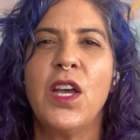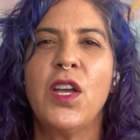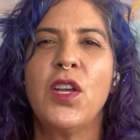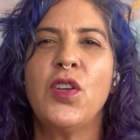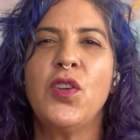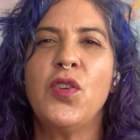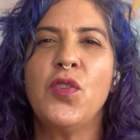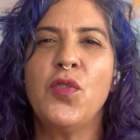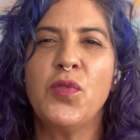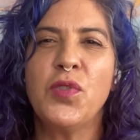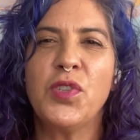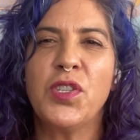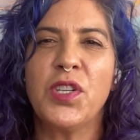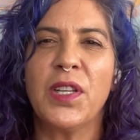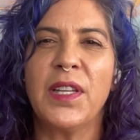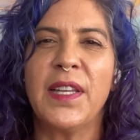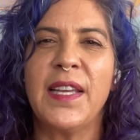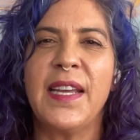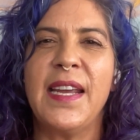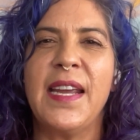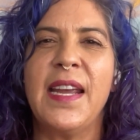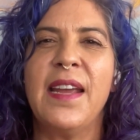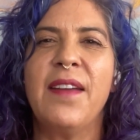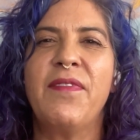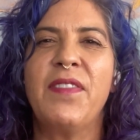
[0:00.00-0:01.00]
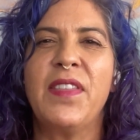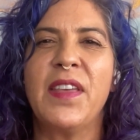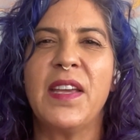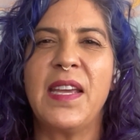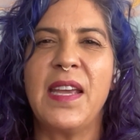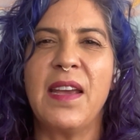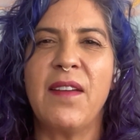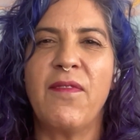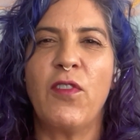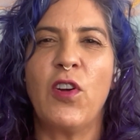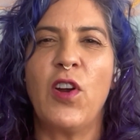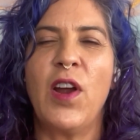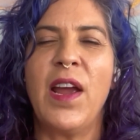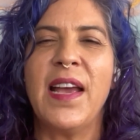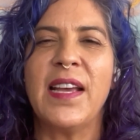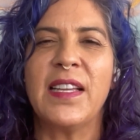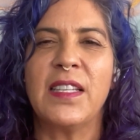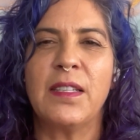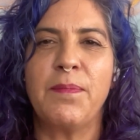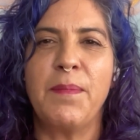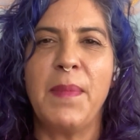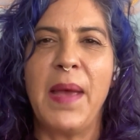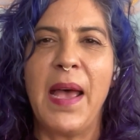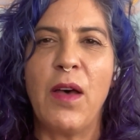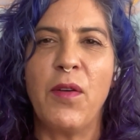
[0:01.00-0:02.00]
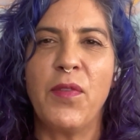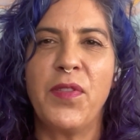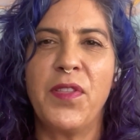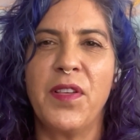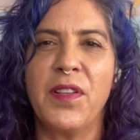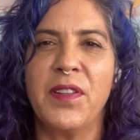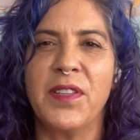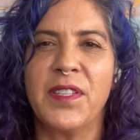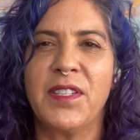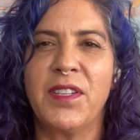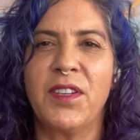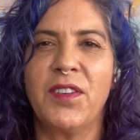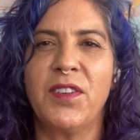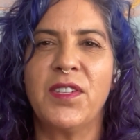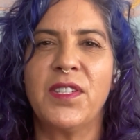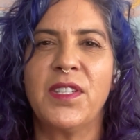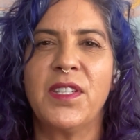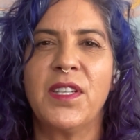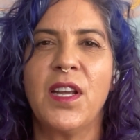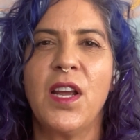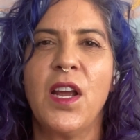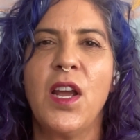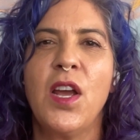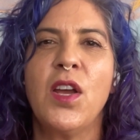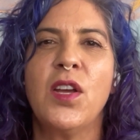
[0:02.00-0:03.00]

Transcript: usually if the giver has mouth ulcers,